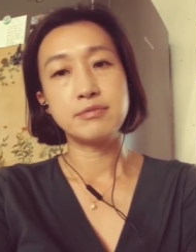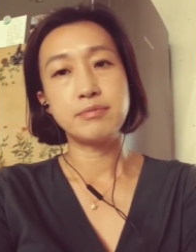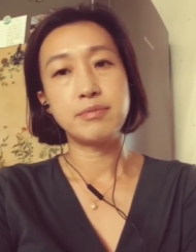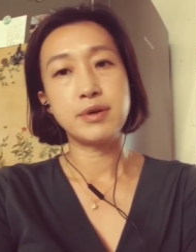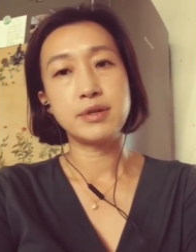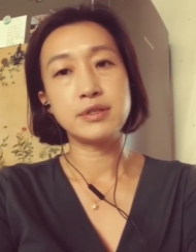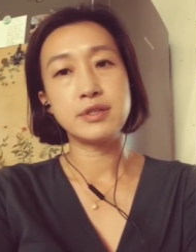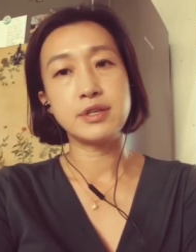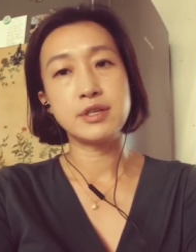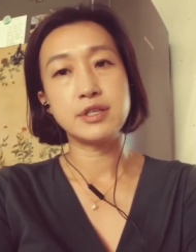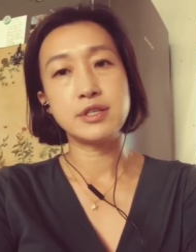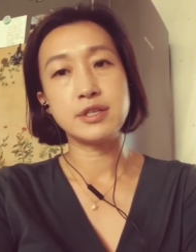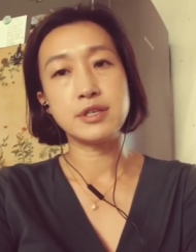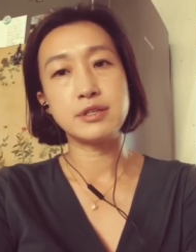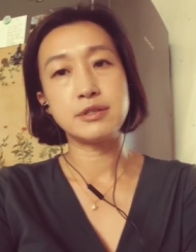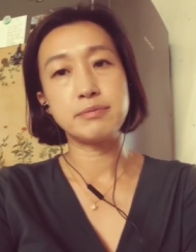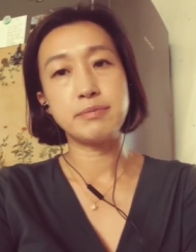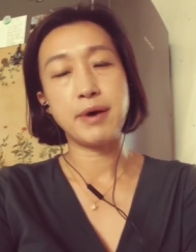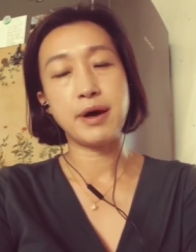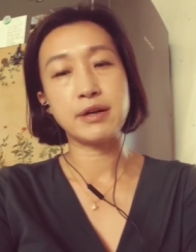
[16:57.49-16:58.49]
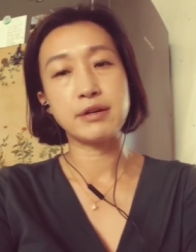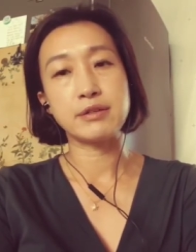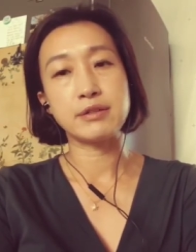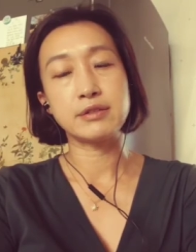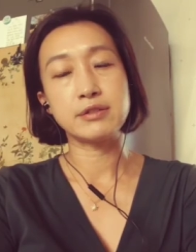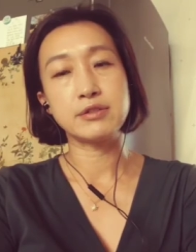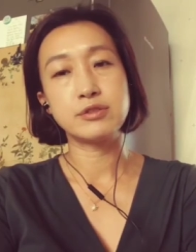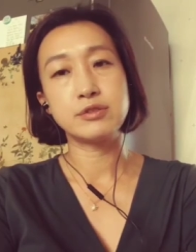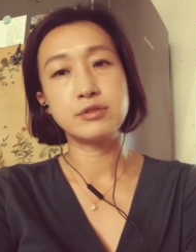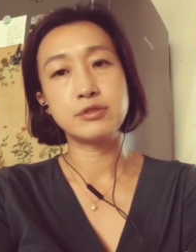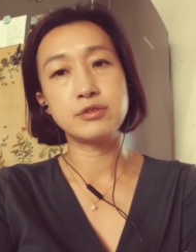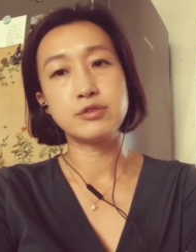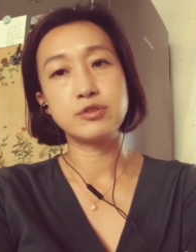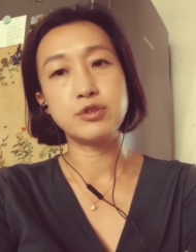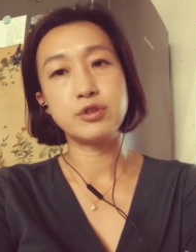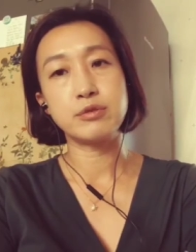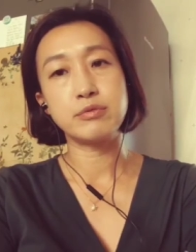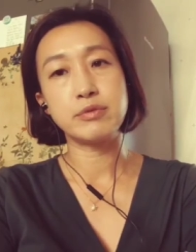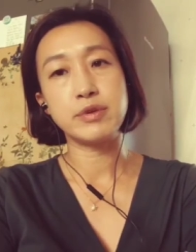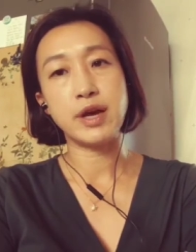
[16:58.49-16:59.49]
But this is bottles.
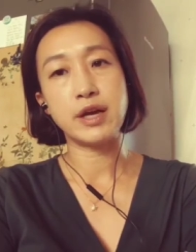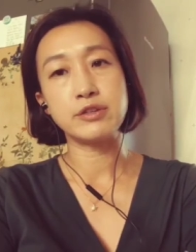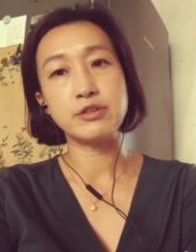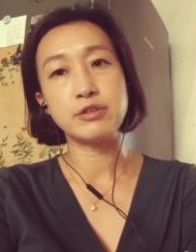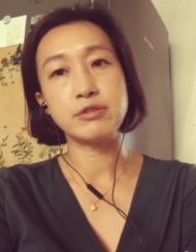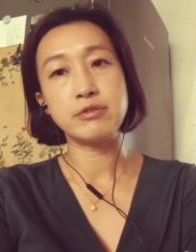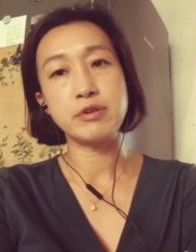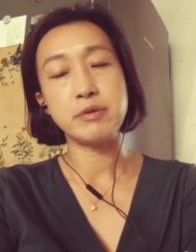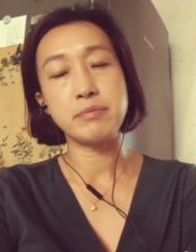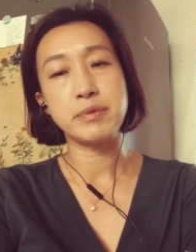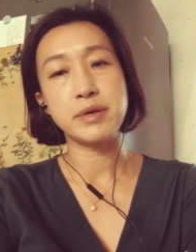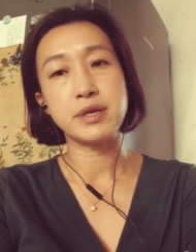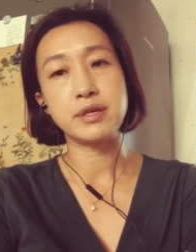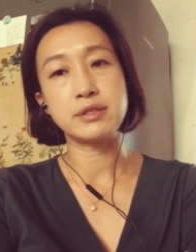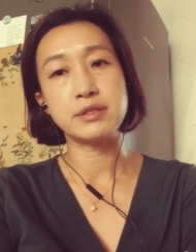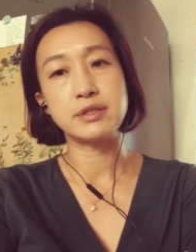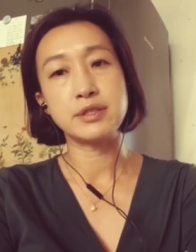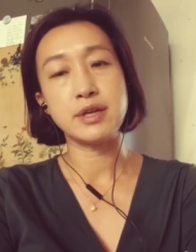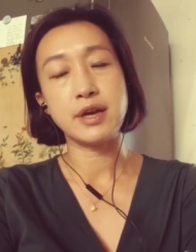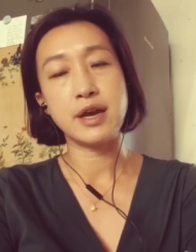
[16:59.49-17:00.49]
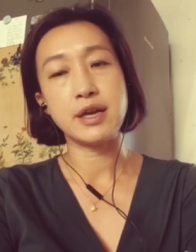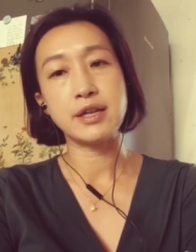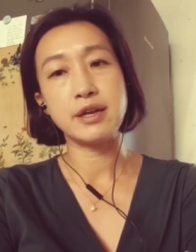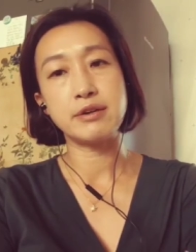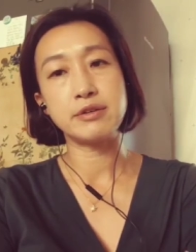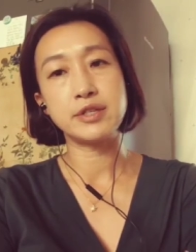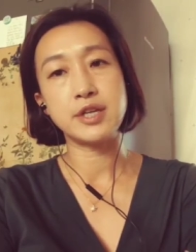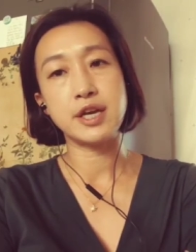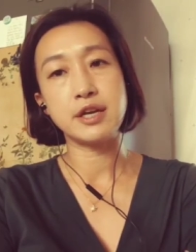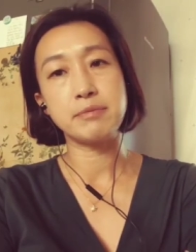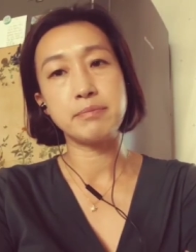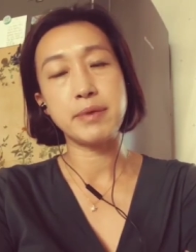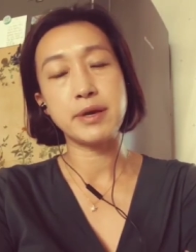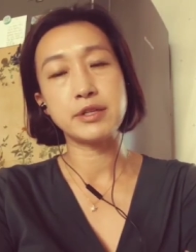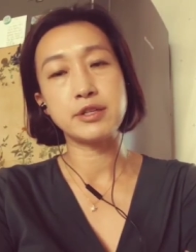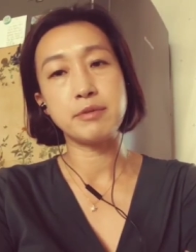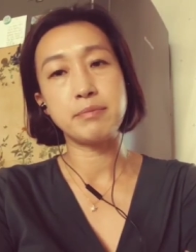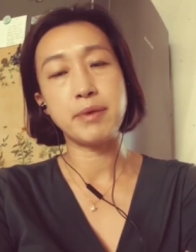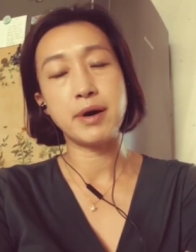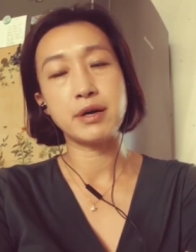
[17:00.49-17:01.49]
Two beers, and I'll take
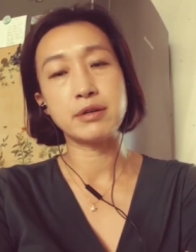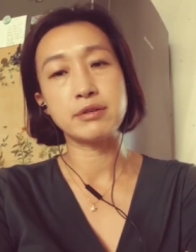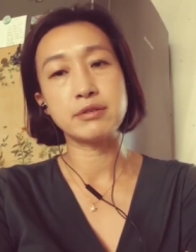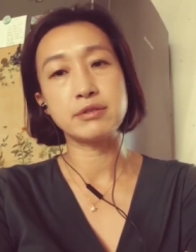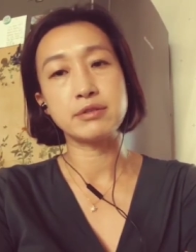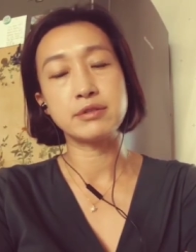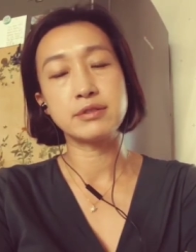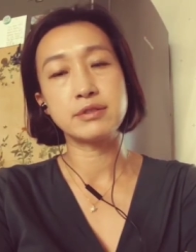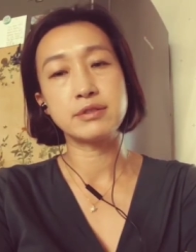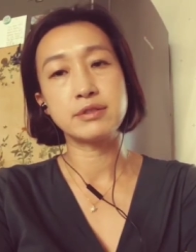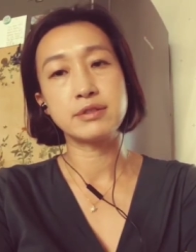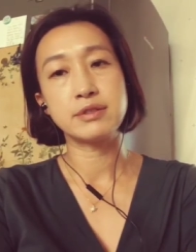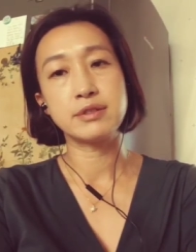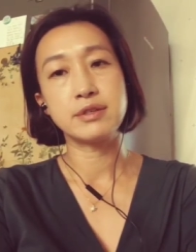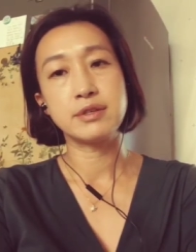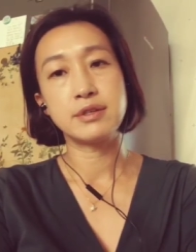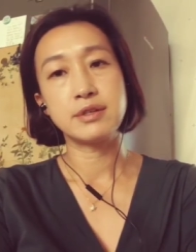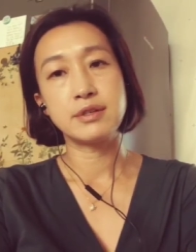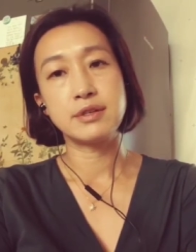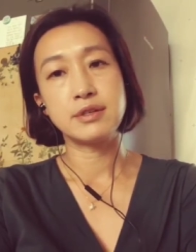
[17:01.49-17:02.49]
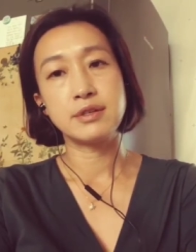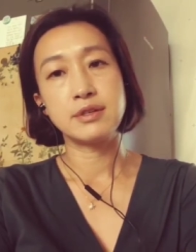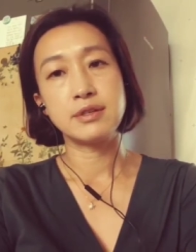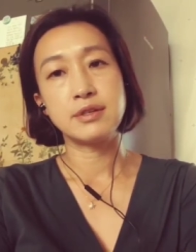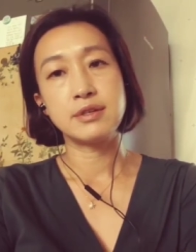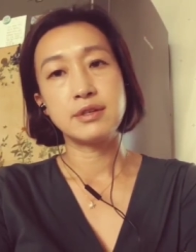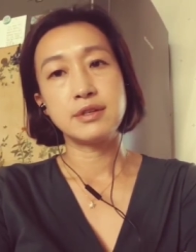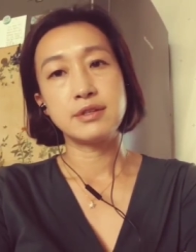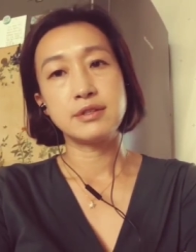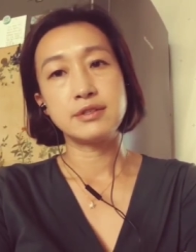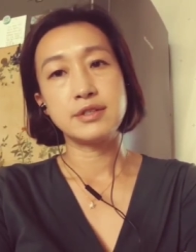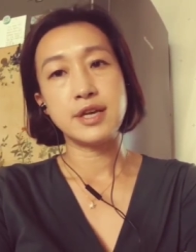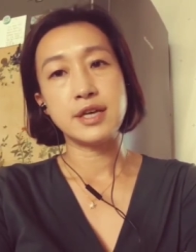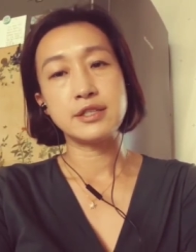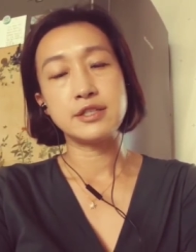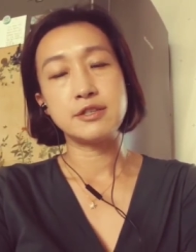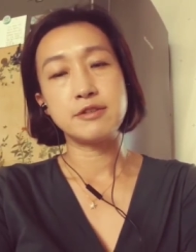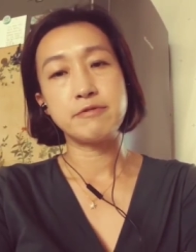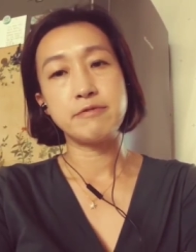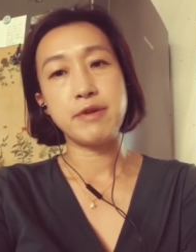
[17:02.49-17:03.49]
back the bottles.
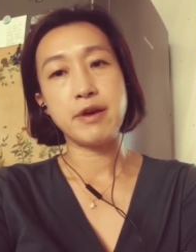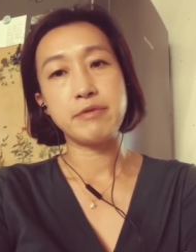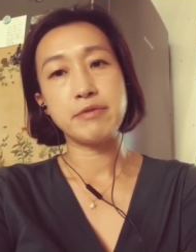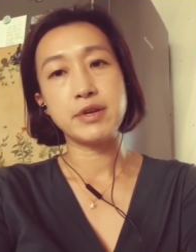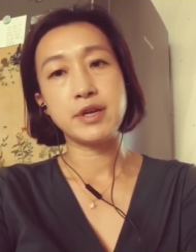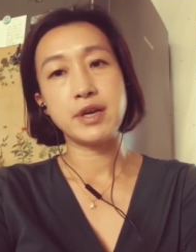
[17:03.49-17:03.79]
That's very